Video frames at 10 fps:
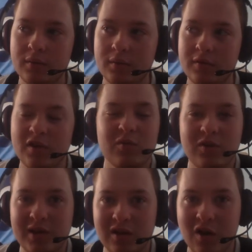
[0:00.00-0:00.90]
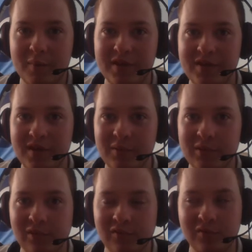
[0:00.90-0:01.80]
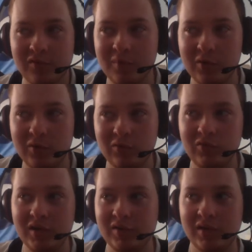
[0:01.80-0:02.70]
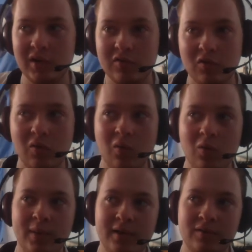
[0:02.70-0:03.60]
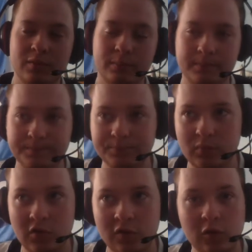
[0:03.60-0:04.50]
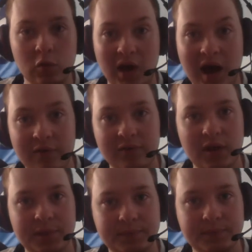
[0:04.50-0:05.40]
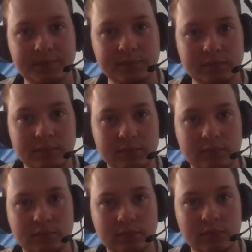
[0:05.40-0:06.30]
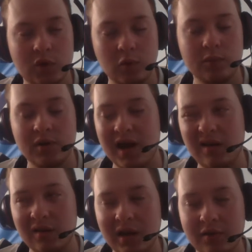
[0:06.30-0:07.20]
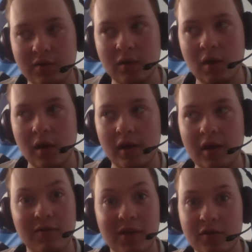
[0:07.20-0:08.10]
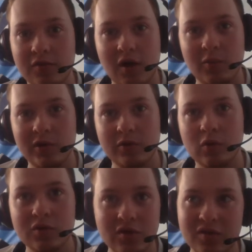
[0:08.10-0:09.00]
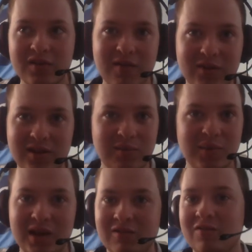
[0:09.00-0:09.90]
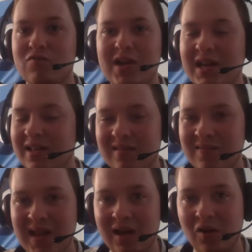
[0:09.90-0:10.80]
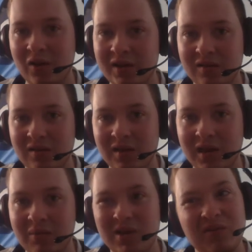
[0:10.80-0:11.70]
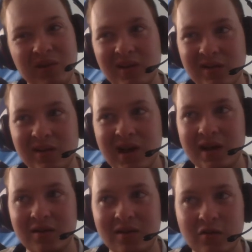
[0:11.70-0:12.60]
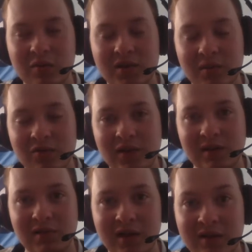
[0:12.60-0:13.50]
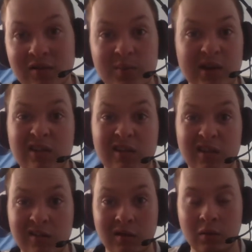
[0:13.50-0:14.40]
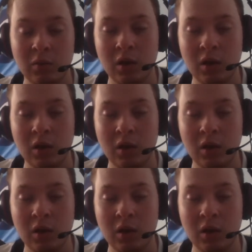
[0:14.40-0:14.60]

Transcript: Seems to be a common thing with us for some unknown reason. It's always soon after. It's kind of like either the starting whistle goes, because 17 minutes really isn't that long into the game. It kind of sometimes feels like it, and especially in this game.